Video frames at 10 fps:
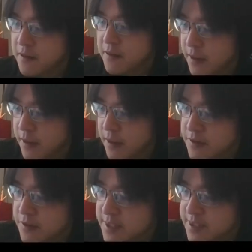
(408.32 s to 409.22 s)
use
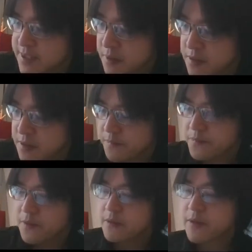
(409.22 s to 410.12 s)
this symbol,
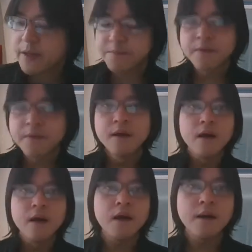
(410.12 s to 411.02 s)
right?
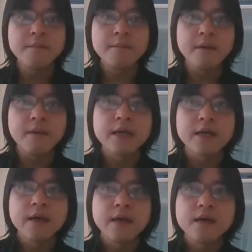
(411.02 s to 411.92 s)

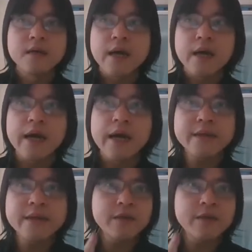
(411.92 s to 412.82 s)
I think
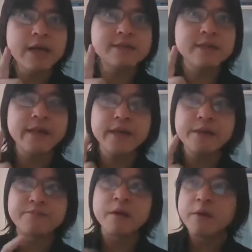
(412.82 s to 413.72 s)
you guys are taking
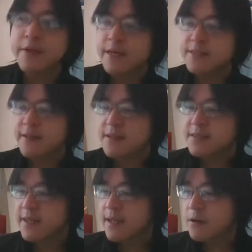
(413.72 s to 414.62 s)
probability and statistics
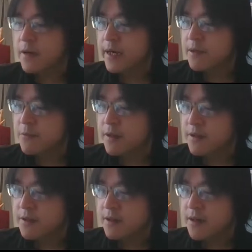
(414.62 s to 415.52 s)
now, right? With
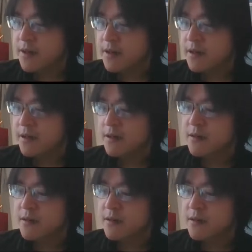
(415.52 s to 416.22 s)
Dr.